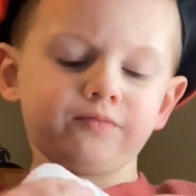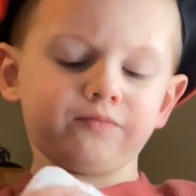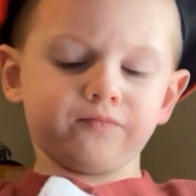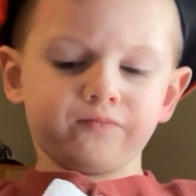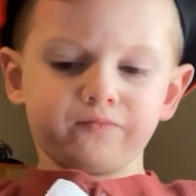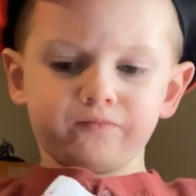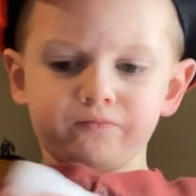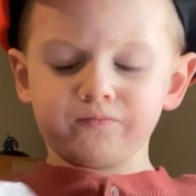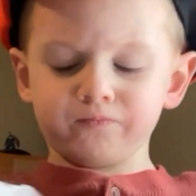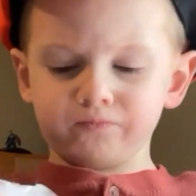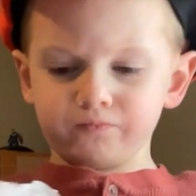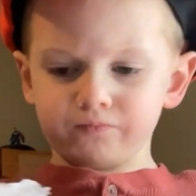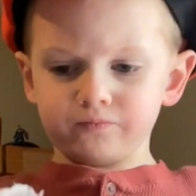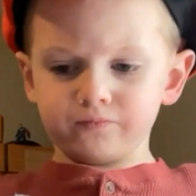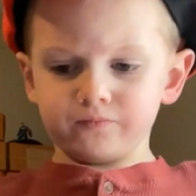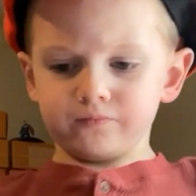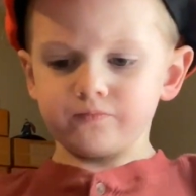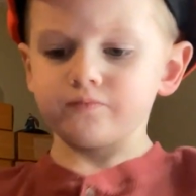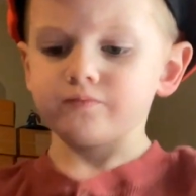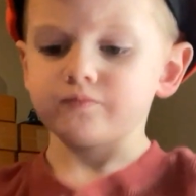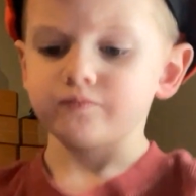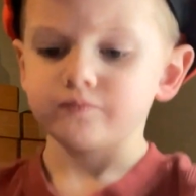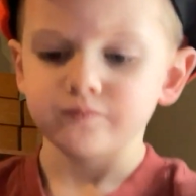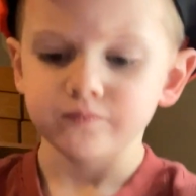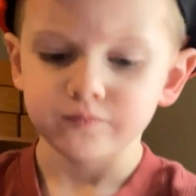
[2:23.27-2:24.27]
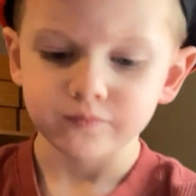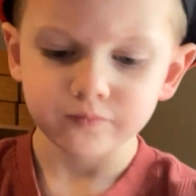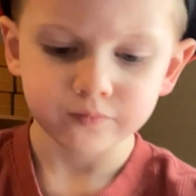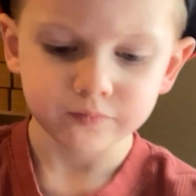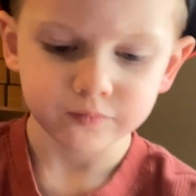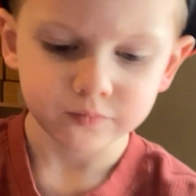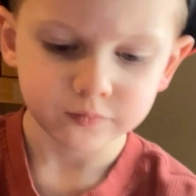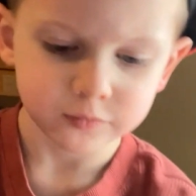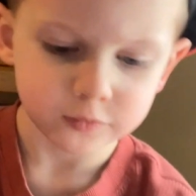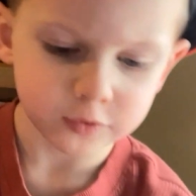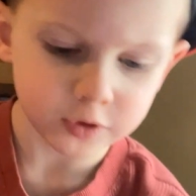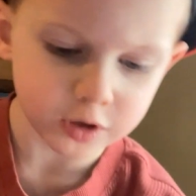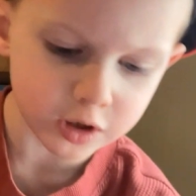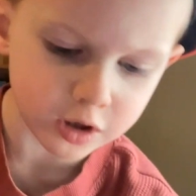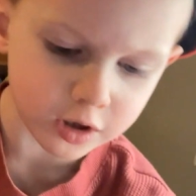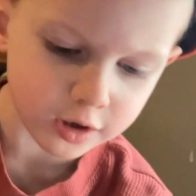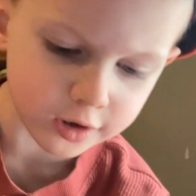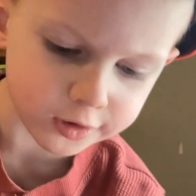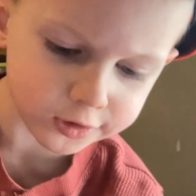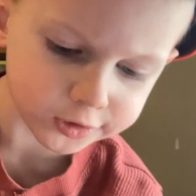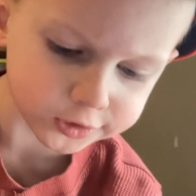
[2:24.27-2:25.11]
[no speech]